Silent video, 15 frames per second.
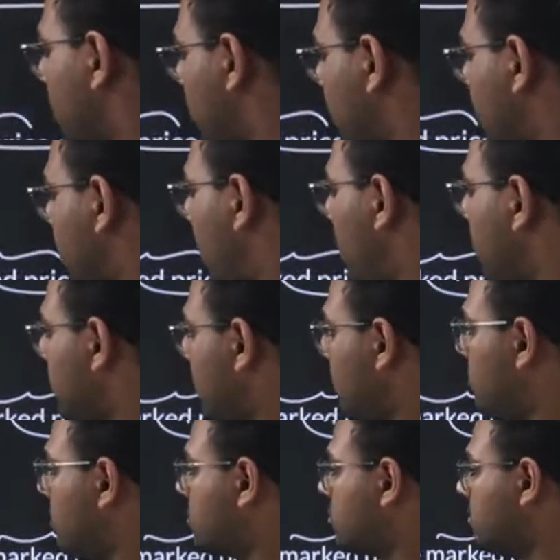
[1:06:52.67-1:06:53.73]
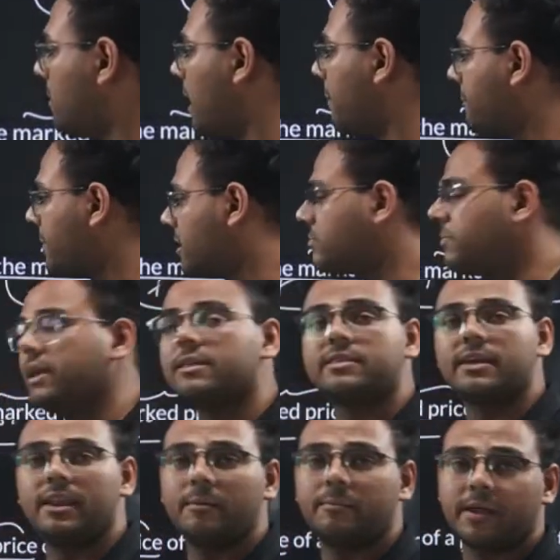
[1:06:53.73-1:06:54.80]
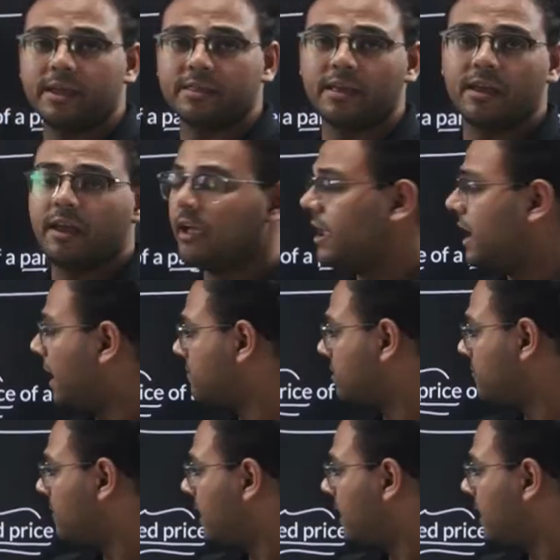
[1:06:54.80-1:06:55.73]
discount is equals to mark price minus selling price, if the